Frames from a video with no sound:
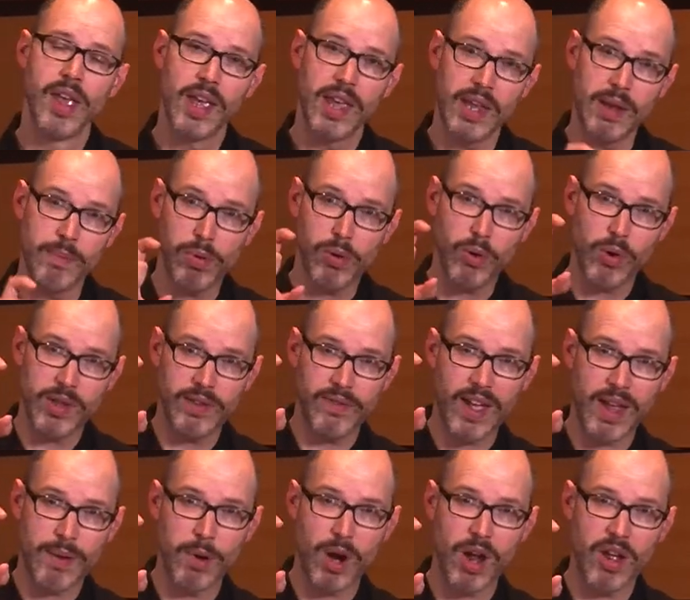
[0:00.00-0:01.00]
Employ the
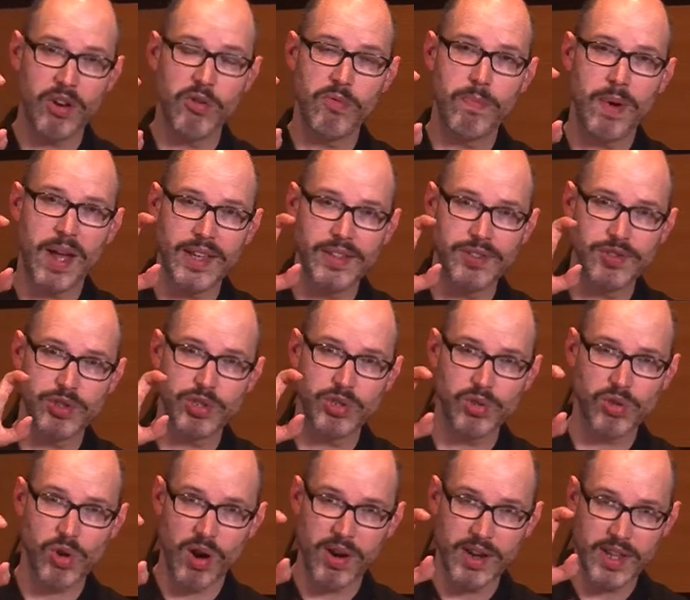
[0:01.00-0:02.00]
vibrato by
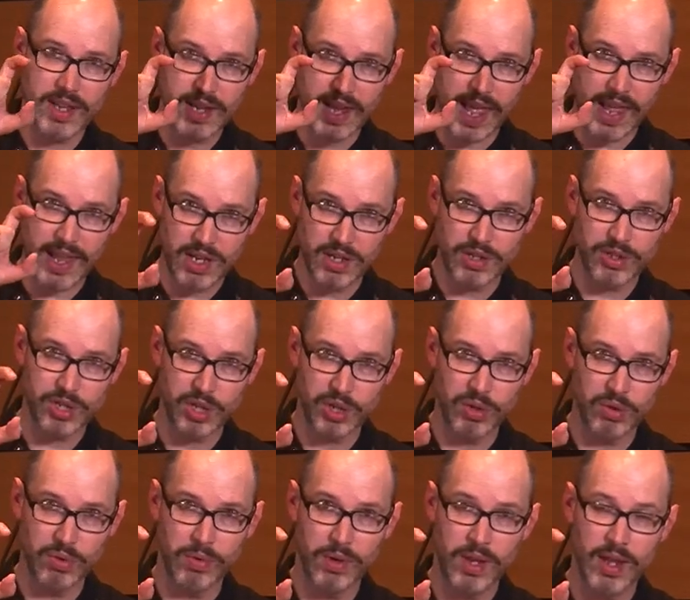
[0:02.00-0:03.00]
starting in
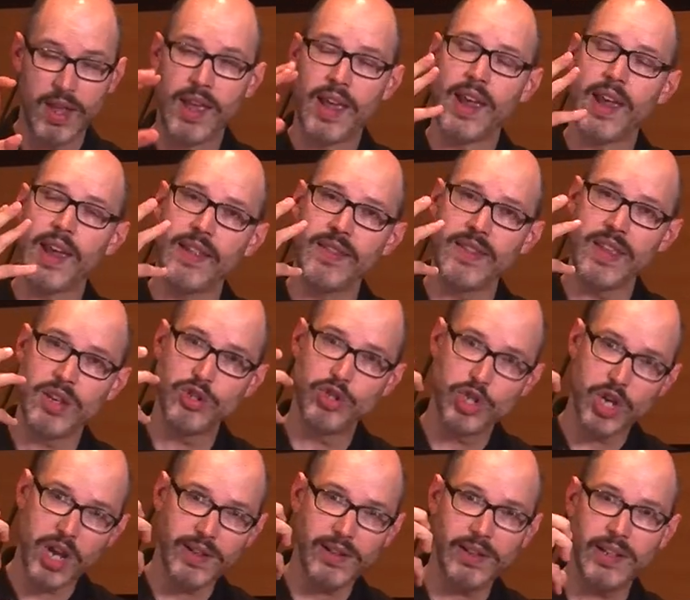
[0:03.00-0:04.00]
tune and then
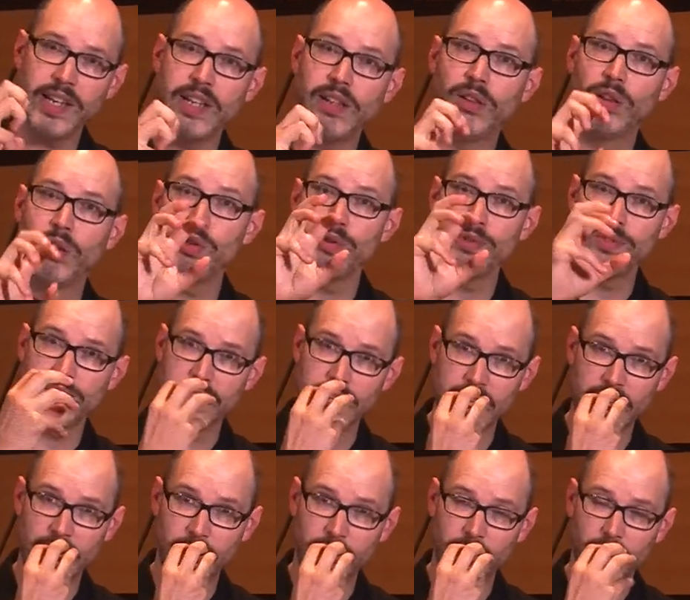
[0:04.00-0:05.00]
gently
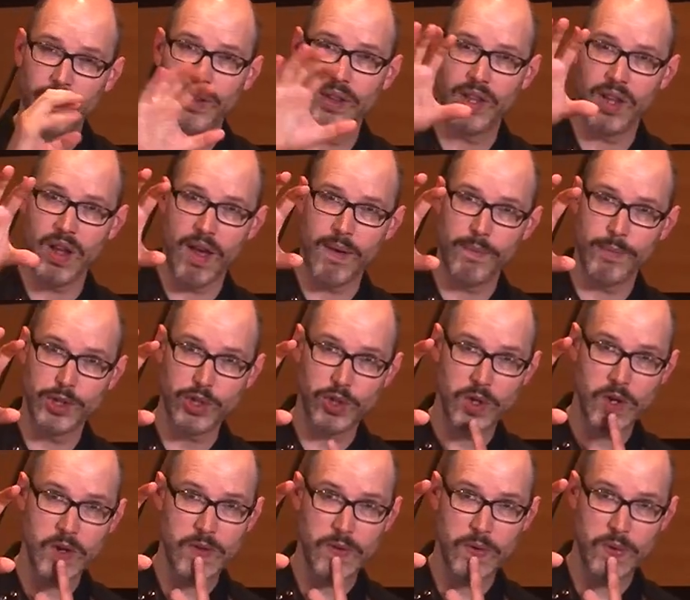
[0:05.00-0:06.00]
loosening the
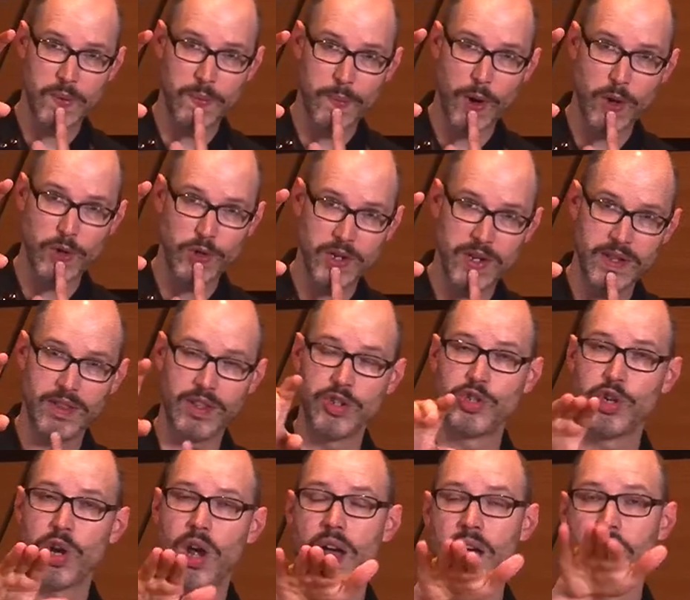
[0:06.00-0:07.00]
embouchure through motion at the
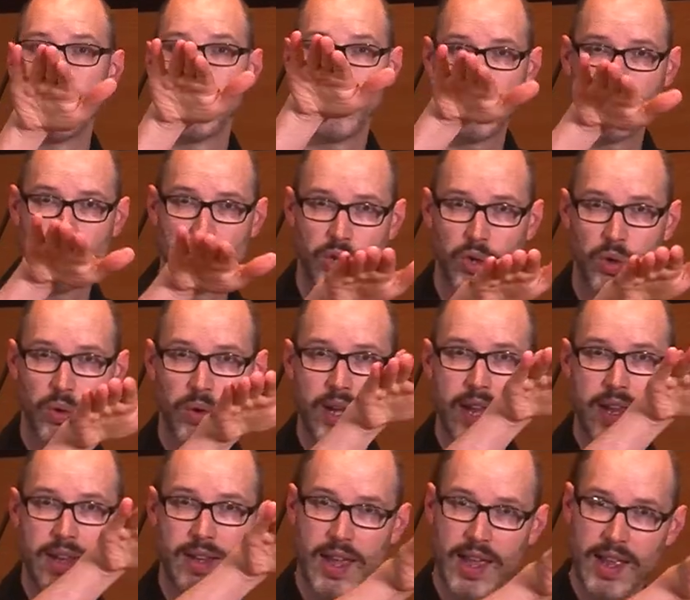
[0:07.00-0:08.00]
jaw to
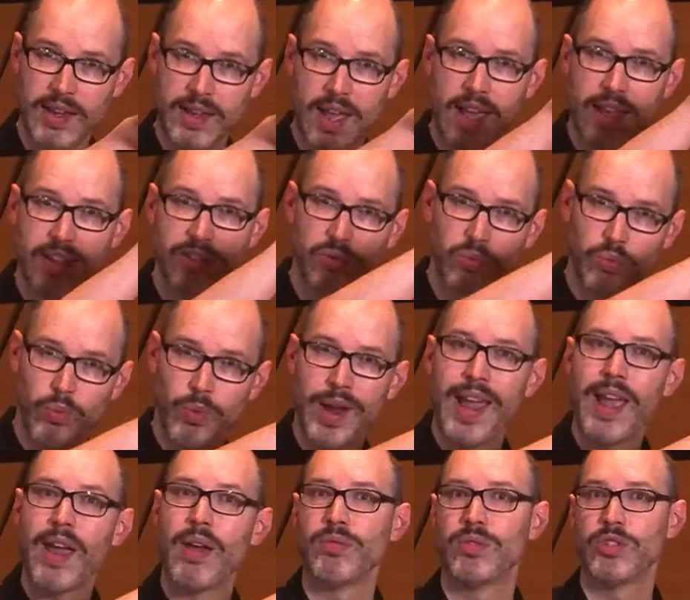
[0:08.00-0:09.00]
create a nice
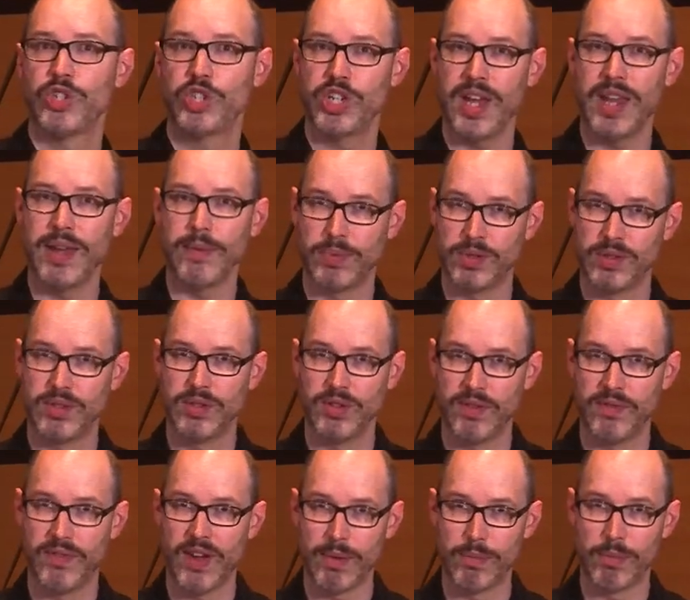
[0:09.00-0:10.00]
round shape to
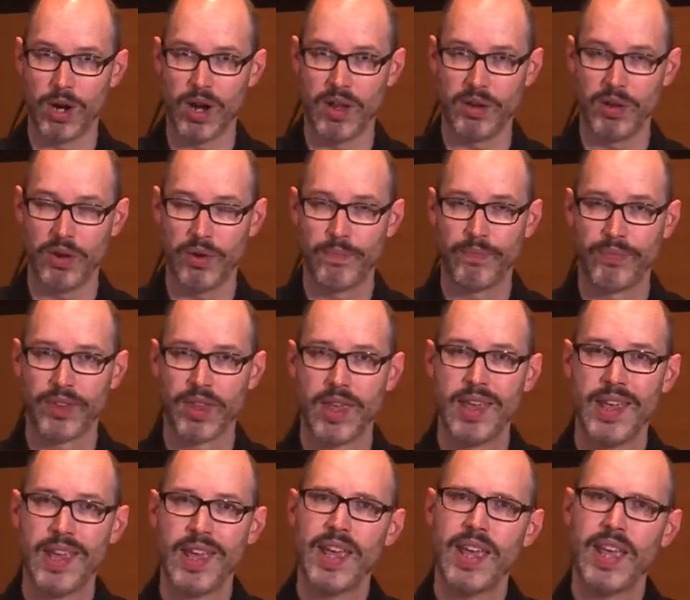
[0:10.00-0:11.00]
the vibrato.
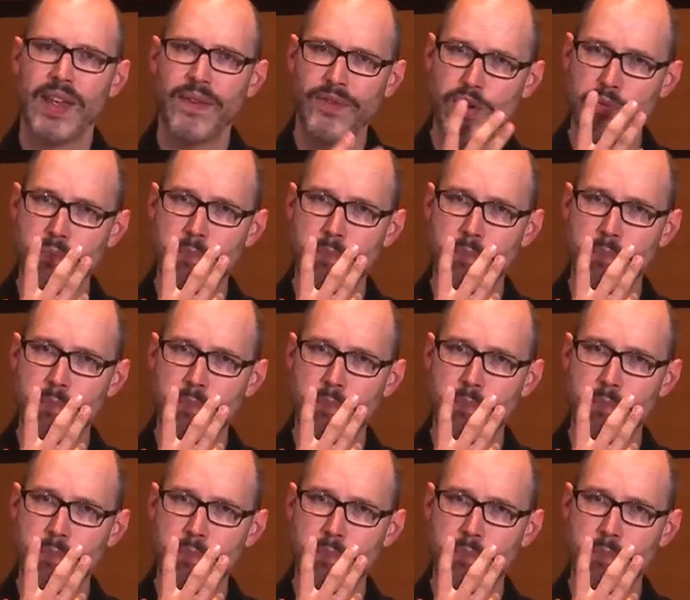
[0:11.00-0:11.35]
If you